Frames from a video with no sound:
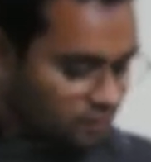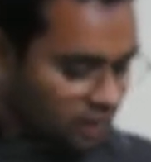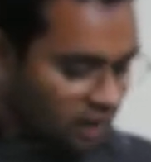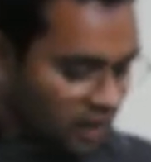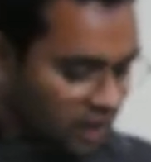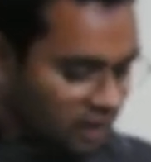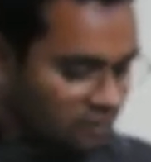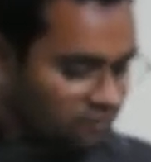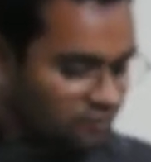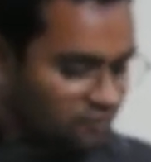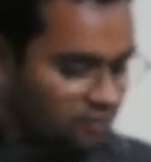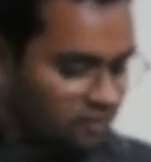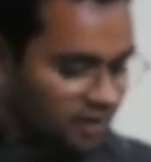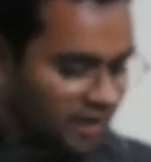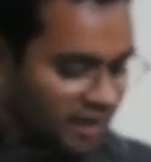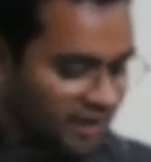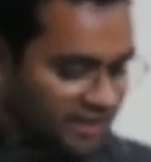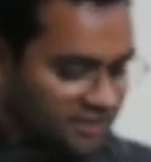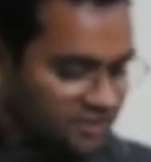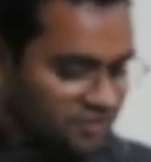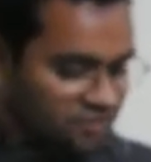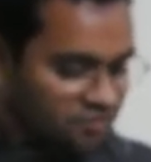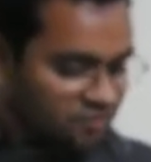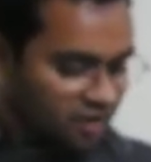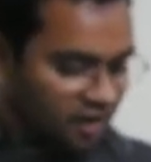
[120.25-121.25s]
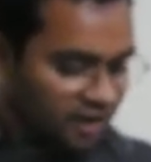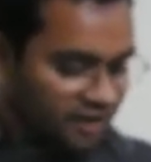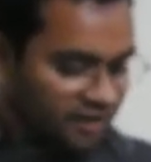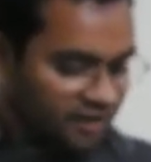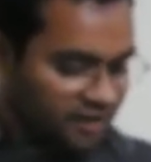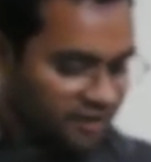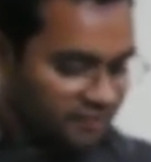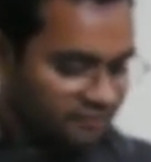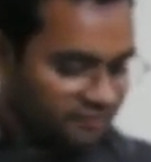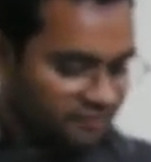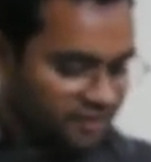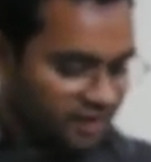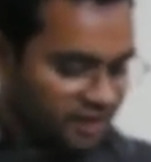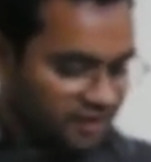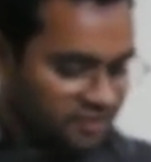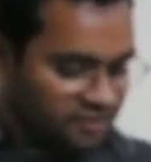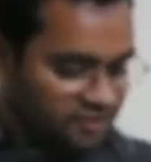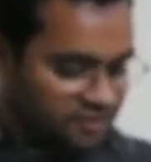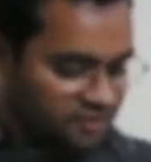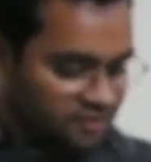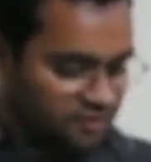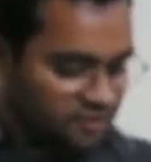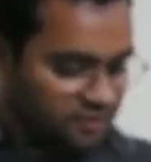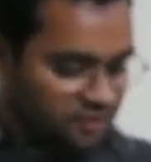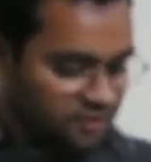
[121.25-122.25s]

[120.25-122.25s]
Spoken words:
Helpful aids to identification.